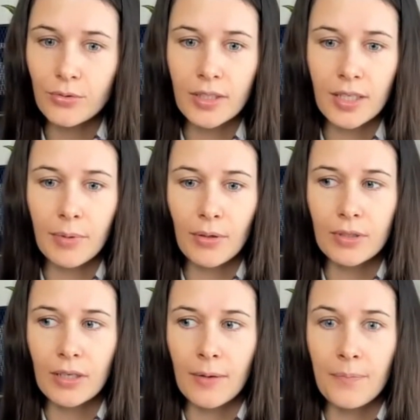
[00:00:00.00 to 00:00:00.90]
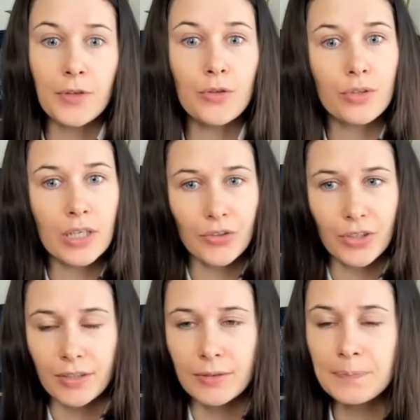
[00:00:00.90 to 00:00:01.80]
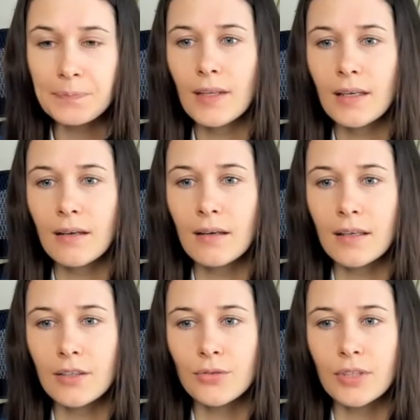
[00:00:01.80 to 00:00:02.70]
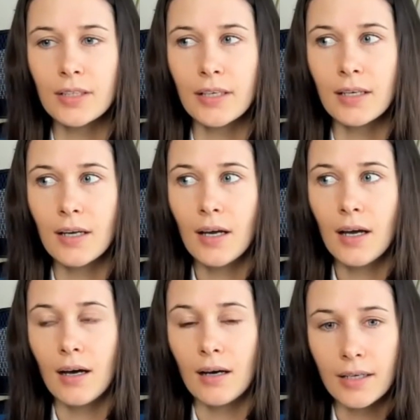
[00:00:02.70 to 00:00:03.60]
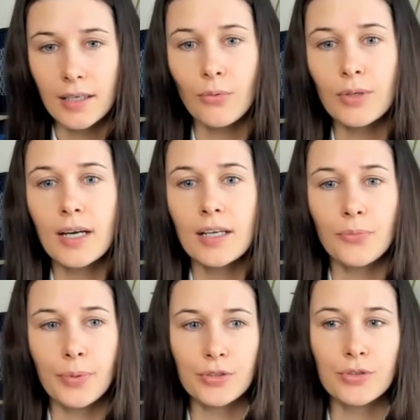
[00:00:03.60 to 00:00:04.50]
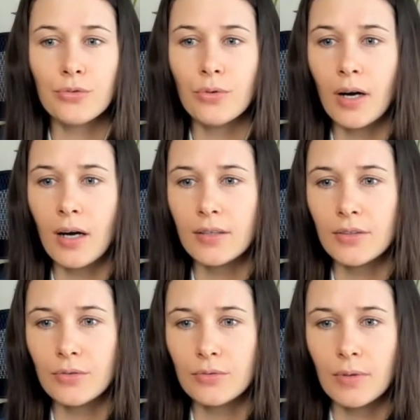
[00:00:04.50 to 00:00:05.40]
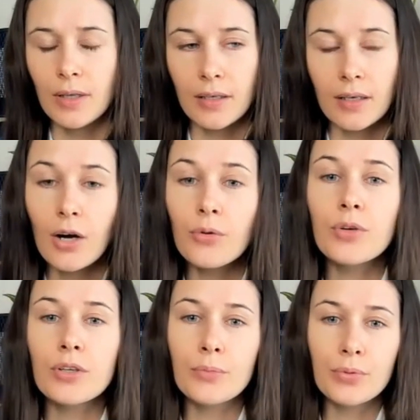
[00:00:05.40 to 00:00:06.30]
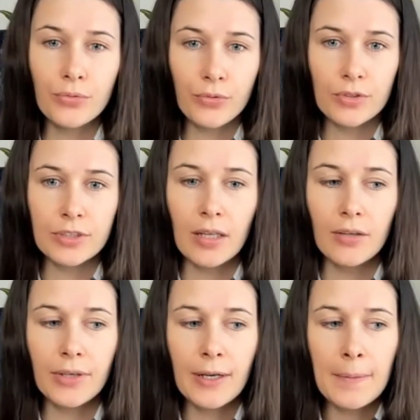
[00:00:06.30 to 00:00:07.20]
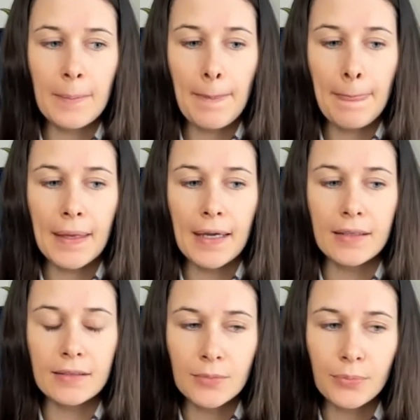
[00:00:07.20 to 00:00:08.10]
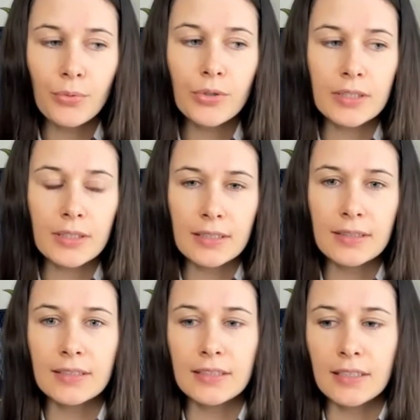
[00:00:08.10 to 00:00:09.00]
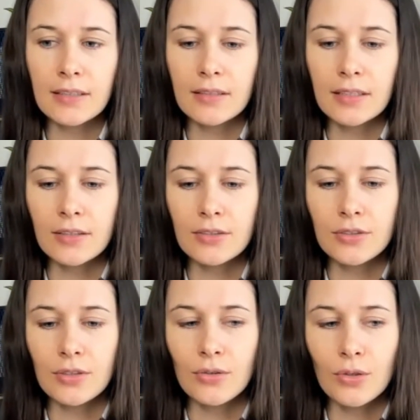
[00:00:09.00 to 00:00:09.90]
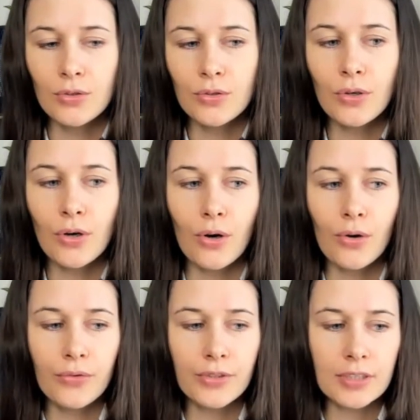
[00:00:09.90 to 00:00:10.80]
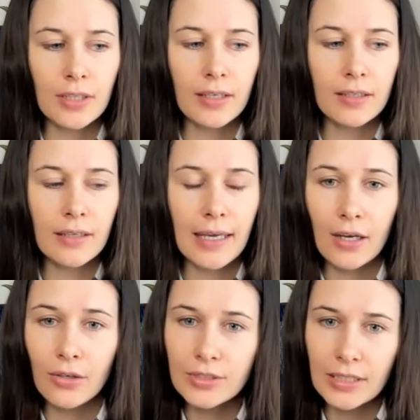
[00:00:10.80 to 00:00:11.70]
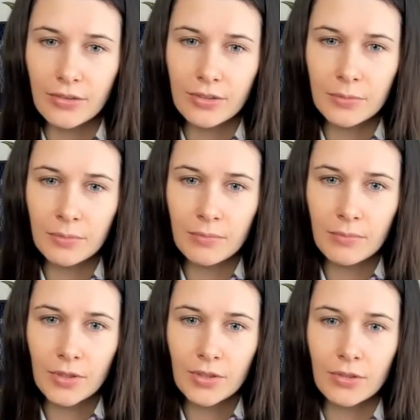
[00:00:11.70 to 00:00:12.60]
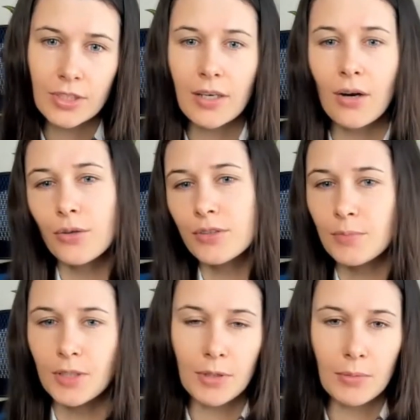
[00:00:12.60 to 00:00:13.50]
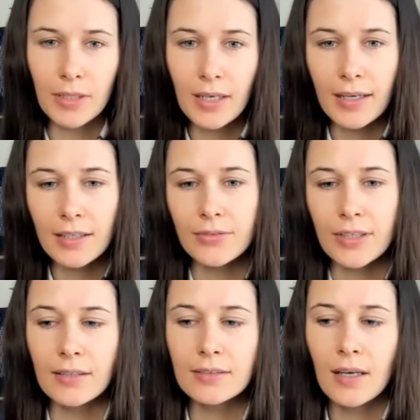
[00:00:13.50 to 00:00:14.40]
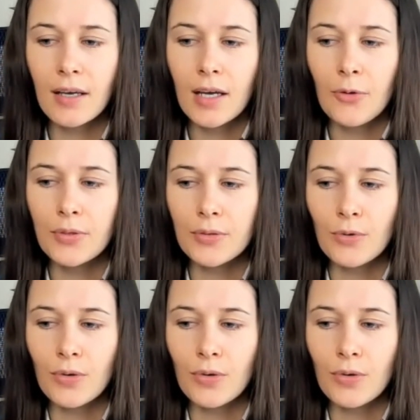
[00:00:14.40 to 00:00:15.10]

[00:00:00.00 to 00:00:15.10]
you think about um, your career, uh, you think like okay what kind of person you are you uh, how you can improve yourself and it's important in this year is not to go over the like egocentrism so it's like oh it's me me me kind of yeah but